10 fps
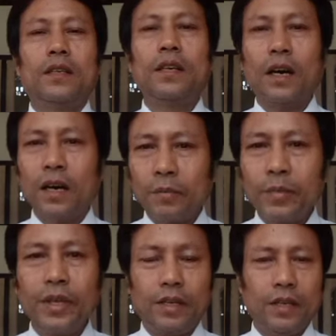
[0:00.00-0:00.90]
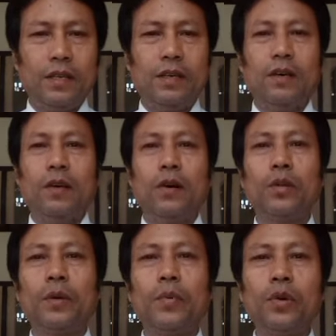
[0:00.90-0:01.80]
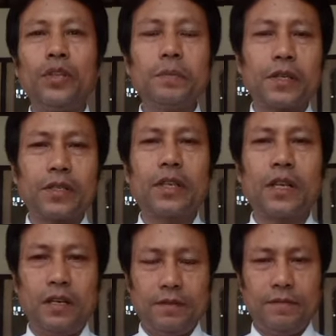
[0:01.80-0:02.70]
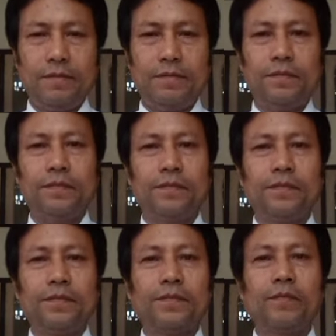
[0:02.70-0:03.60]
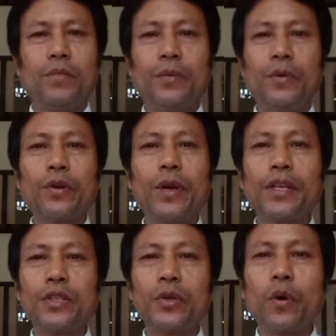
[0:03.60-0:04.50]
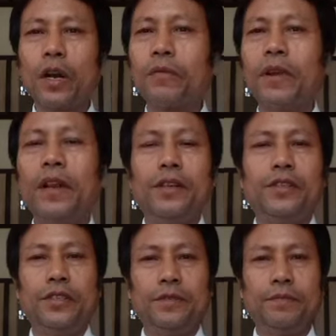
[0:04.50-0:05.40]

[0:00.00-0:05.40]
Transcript: the army or the police personnel, before going to war field,